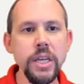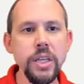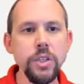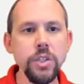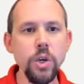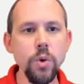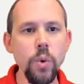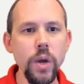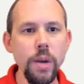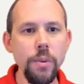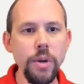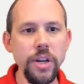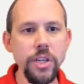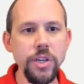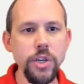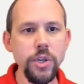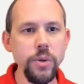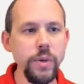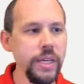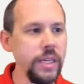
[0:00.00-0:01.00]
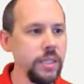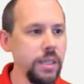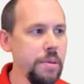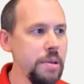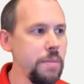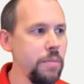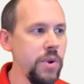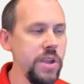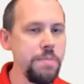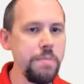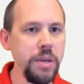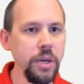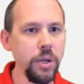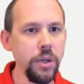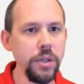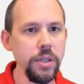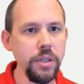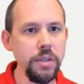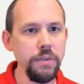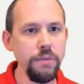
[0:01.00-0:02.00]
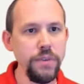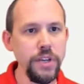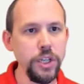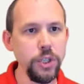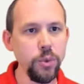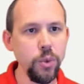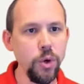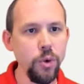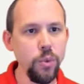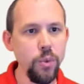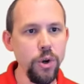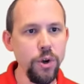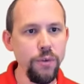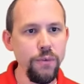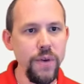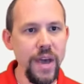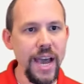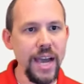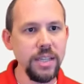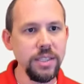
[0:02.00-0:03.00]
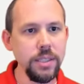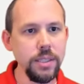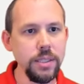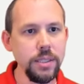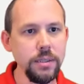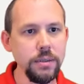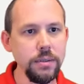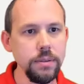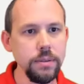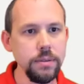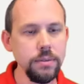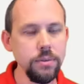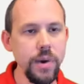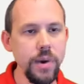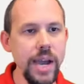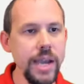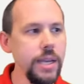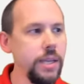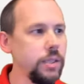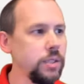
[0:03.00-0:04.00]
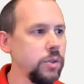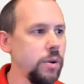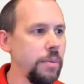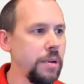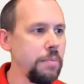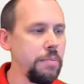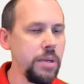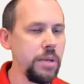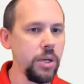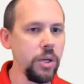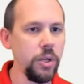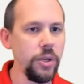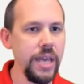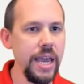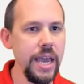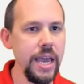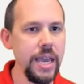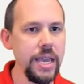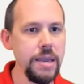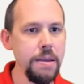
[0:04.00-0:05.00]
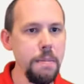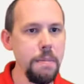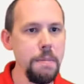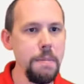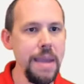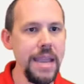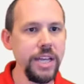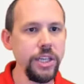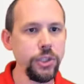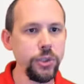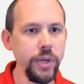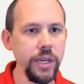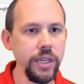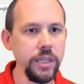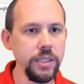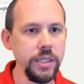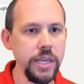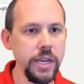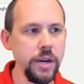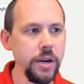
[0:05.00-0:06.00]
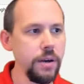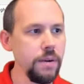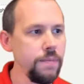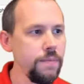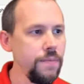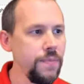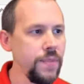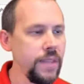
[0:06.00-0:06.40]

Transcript: So what I wanna do is let me rebuild the visual real fast, right? So I'm gonna build a matrix here.